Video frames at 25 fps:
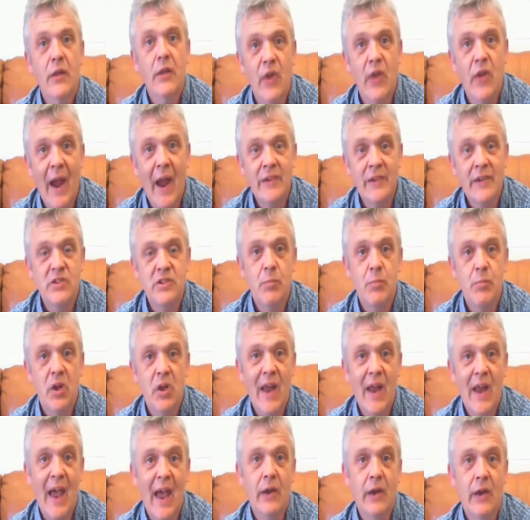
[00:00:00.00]
There has to be
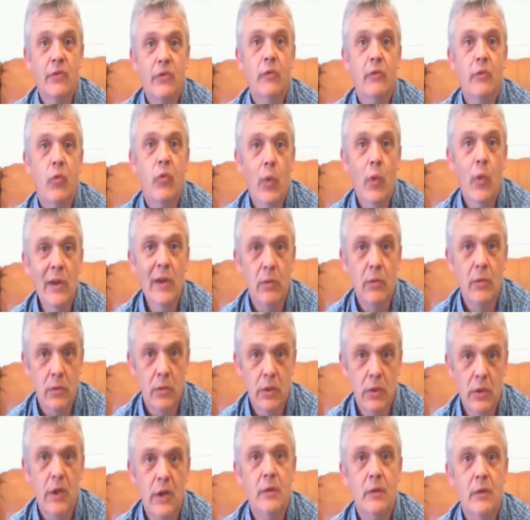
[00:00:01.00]
an act of
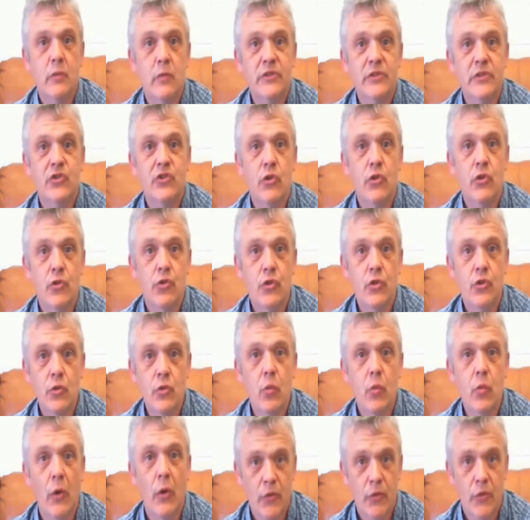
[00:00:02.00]
will in which
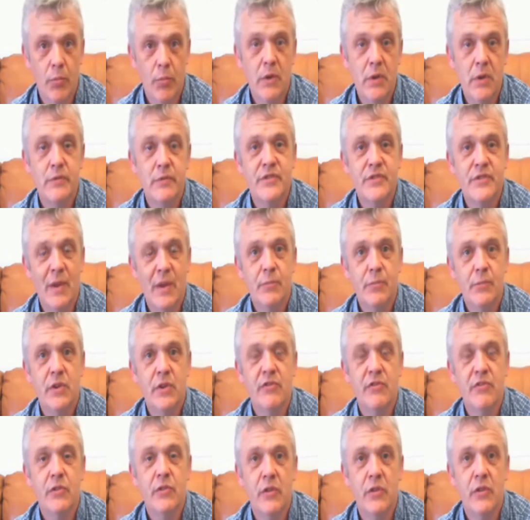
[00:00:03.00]
you want to be
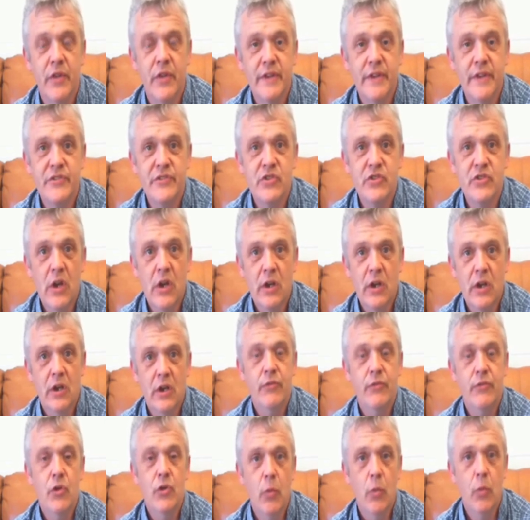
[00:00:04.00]
receptive to this.
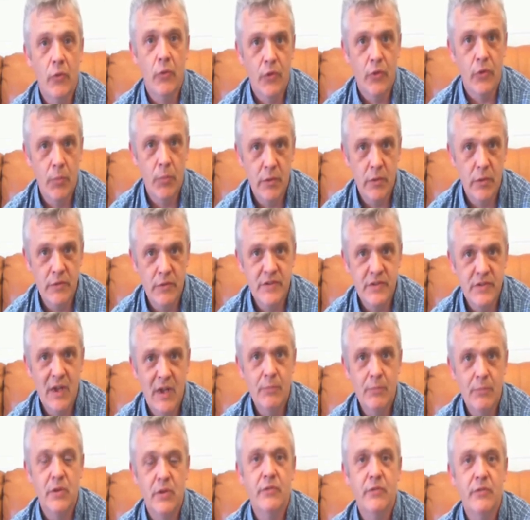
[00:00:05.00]
If you want to be
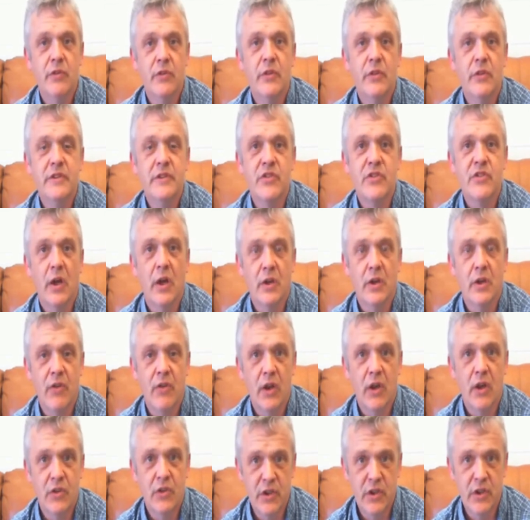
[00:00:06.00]
receptive to these kind of
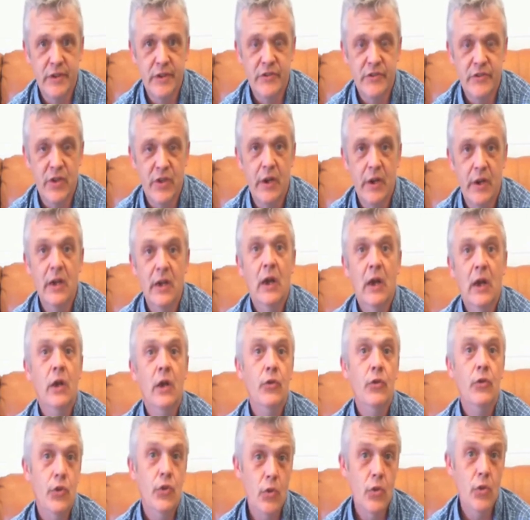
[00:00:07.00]
ideas, then
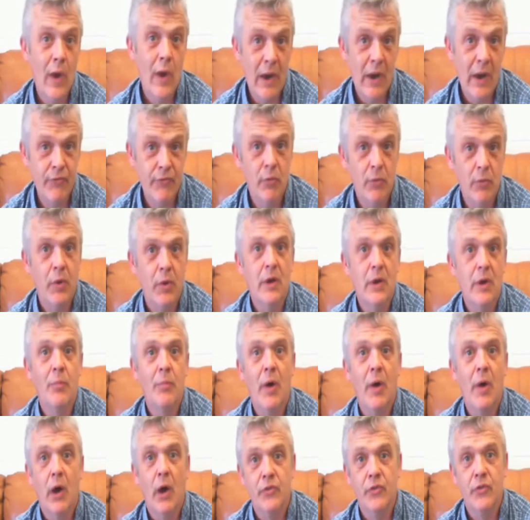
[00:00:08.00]
you have to play a
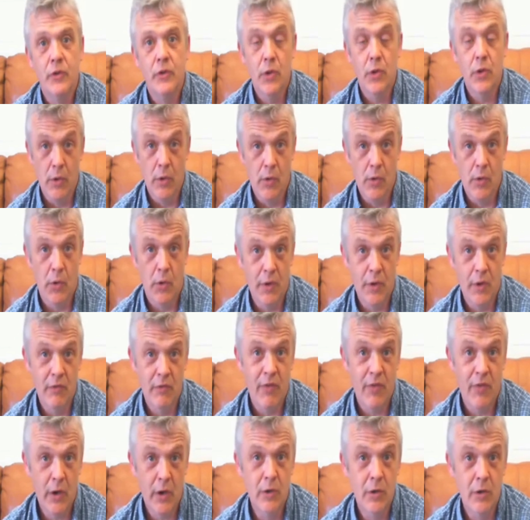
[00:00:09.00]
part in your own
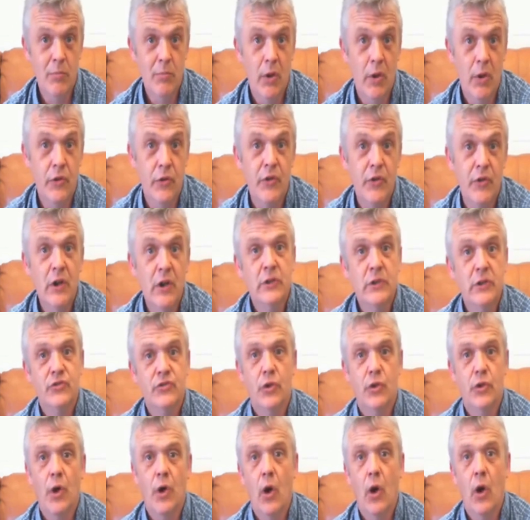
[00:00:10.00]
environment.
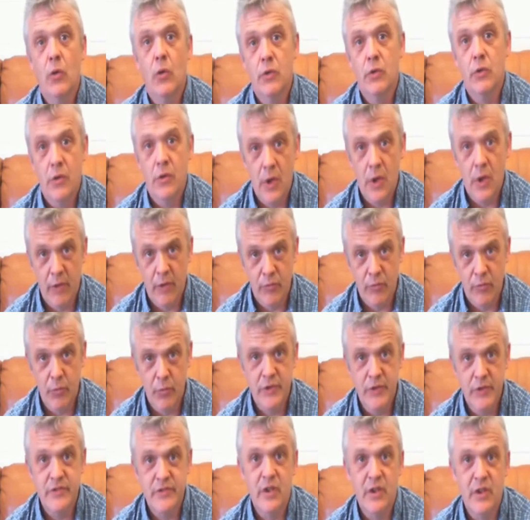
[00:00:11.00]
So not only do you have to
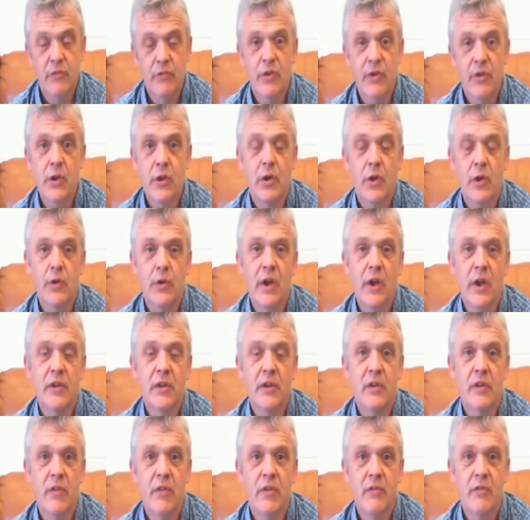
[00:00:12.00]
put yourself in a
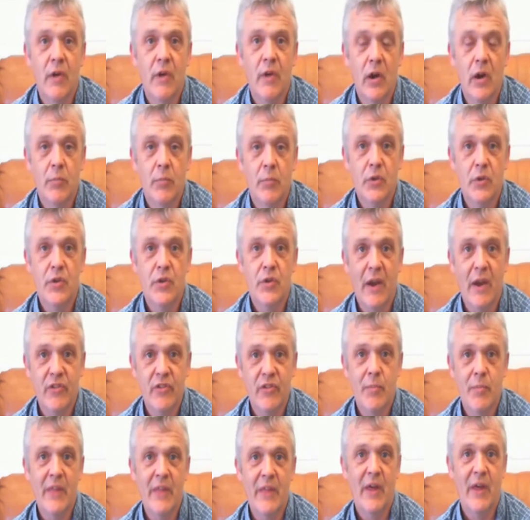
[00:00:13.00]
creative environment, you have
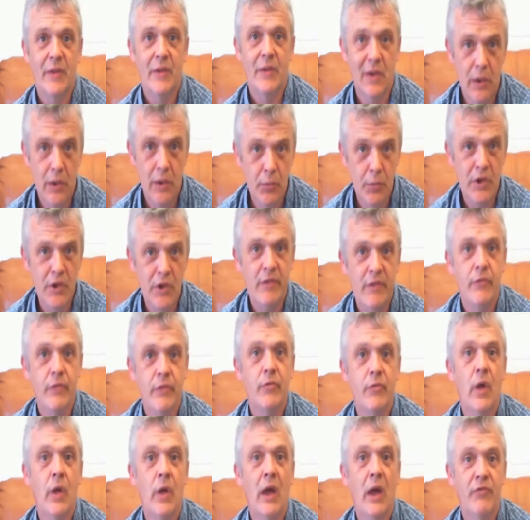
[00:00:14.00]
to make that deliberate
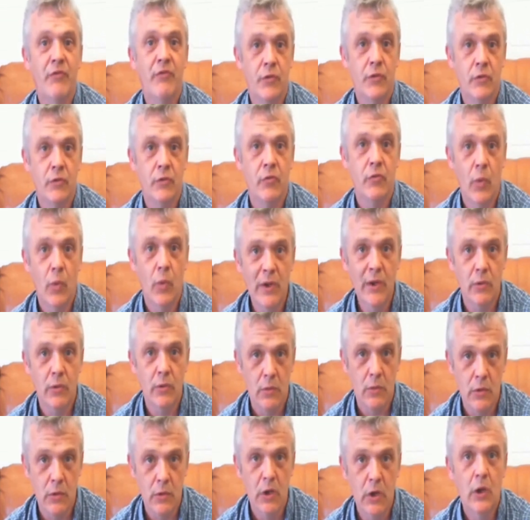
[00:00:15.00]
effort of
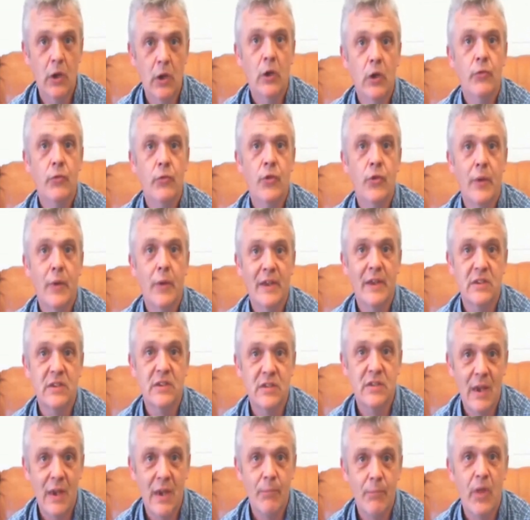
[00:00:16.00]
will to
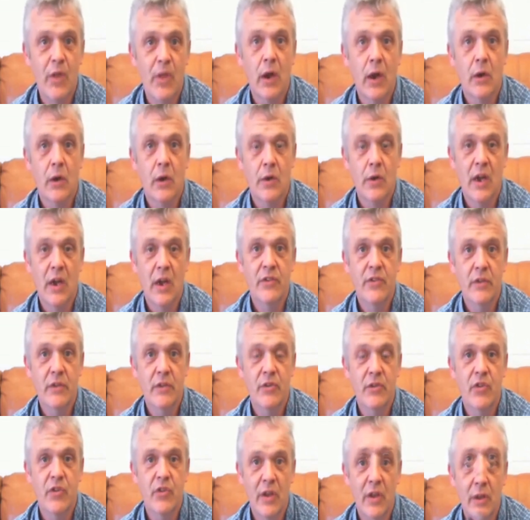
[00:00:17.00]
accept that
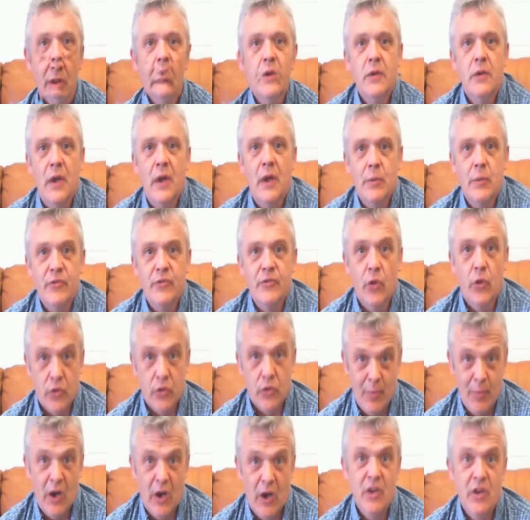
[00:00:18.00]
creativity. Now we've
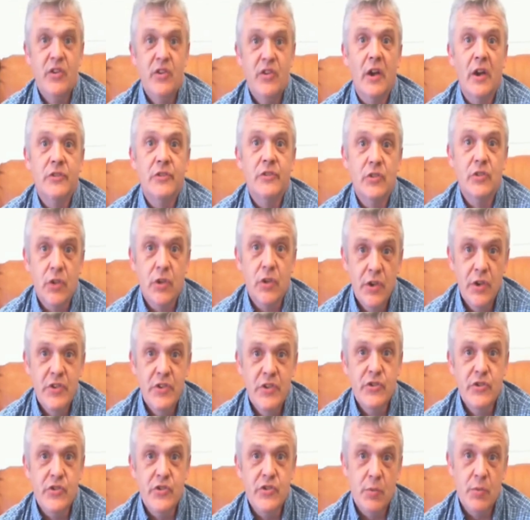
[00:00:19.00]
talked about intelligent
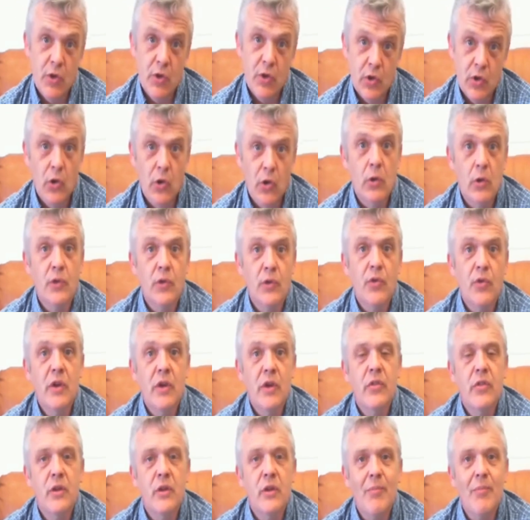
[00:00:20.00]
creatures and we can all
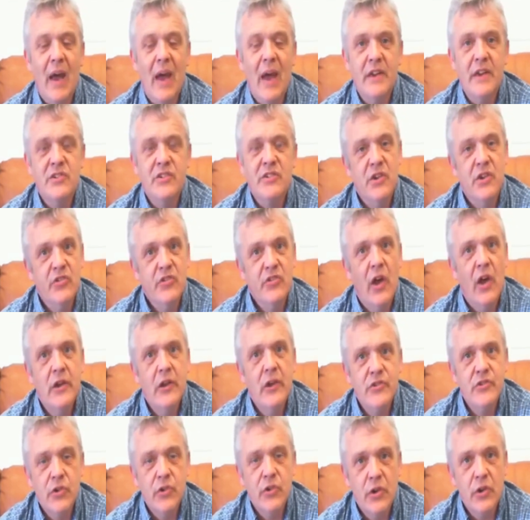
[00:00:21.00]
agree that man is an
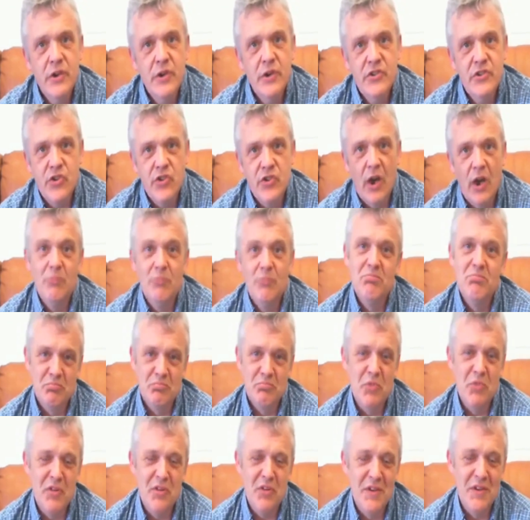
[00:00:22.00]
intelligent creature
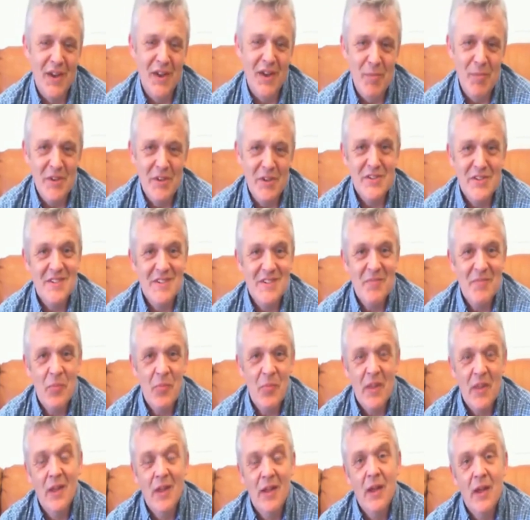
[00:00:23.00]
within limits.
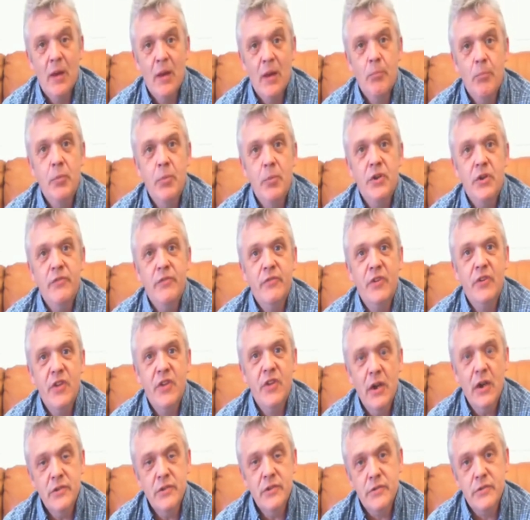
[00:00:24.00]
But if
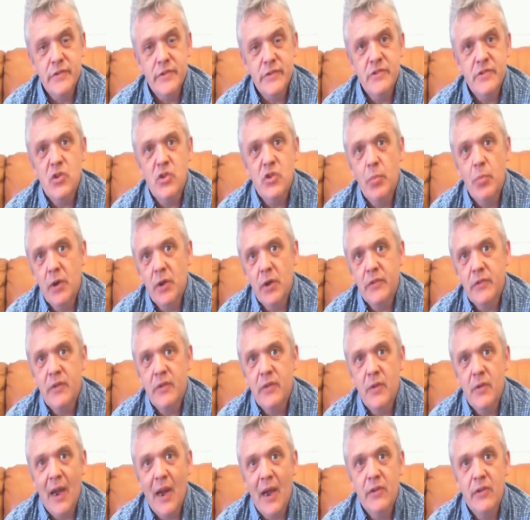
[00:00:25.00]
intelligence is the
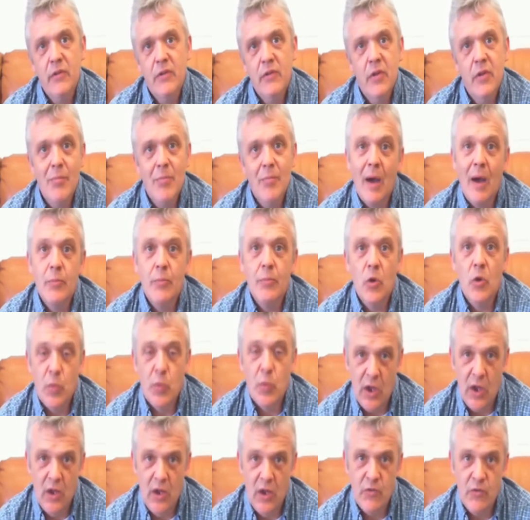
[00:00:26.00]
ability to actively map your
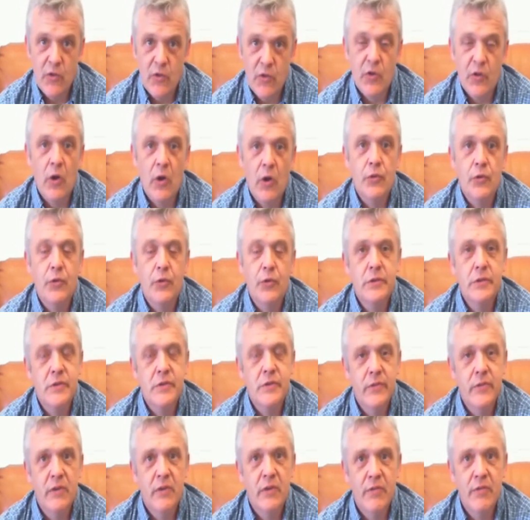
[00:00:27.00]
behaviour to the
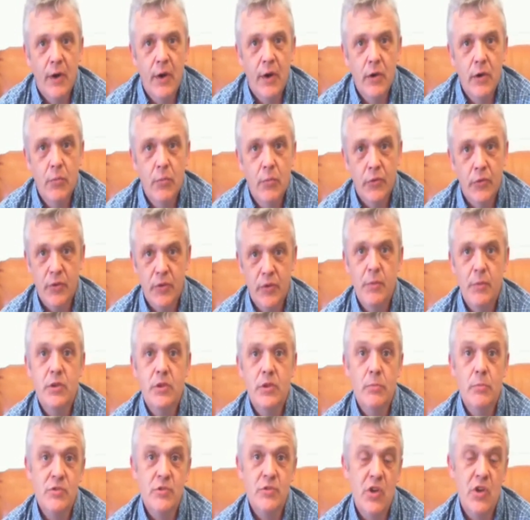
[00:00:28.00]
contours of the environment, it
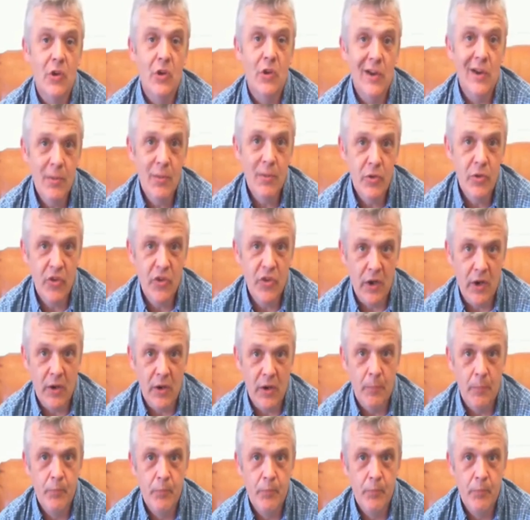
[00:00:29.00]
becomes non-limiting.